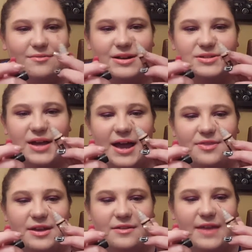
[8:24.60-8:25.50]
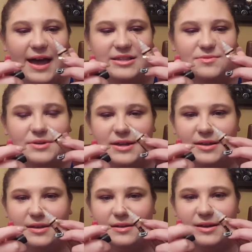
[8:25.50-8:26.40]
Which I think that's
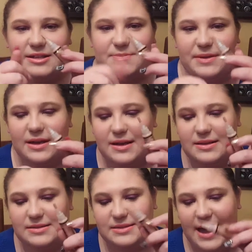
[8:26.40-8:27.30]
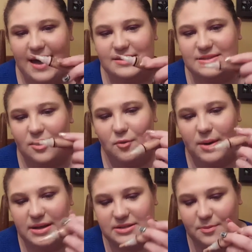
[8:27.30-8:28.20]
ridiculous, because that's a
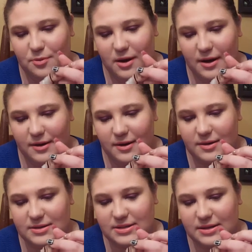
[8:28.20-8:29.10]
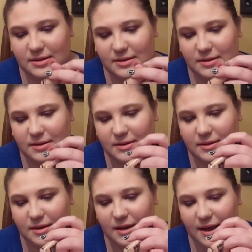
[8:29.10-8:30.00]
waste of product.
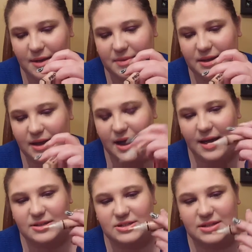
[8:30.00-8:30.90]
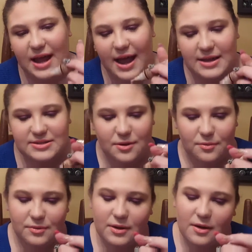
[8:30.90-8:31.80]
I mean, I
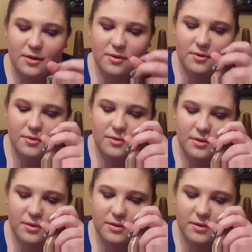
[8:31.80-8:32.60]
don't know.